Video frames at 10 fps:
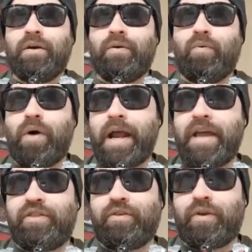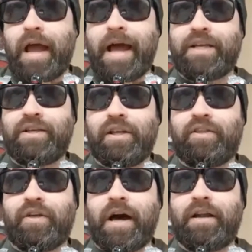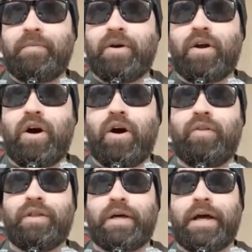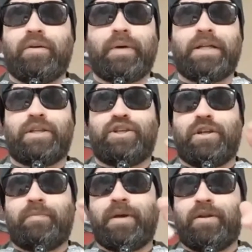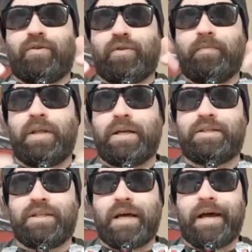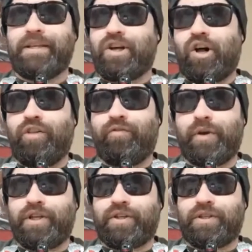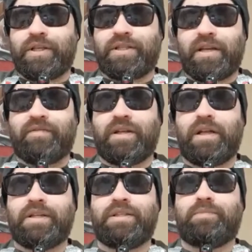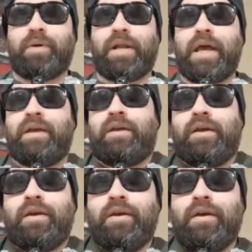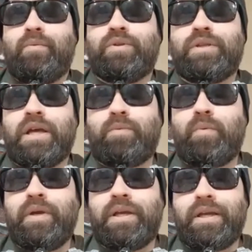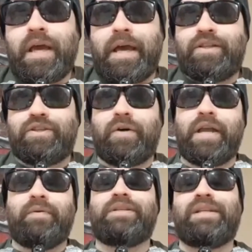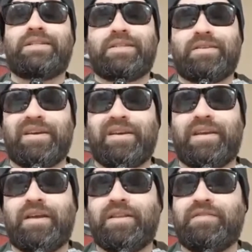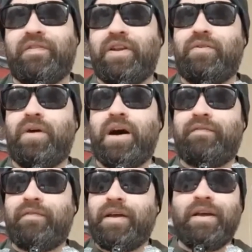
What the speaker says: what I actually thought about all the Dinobots. They should have been Grimlock size, all Voyagers instead of Deluxes, but hey, we'll take what we can get. So anyways, let's kick this video off.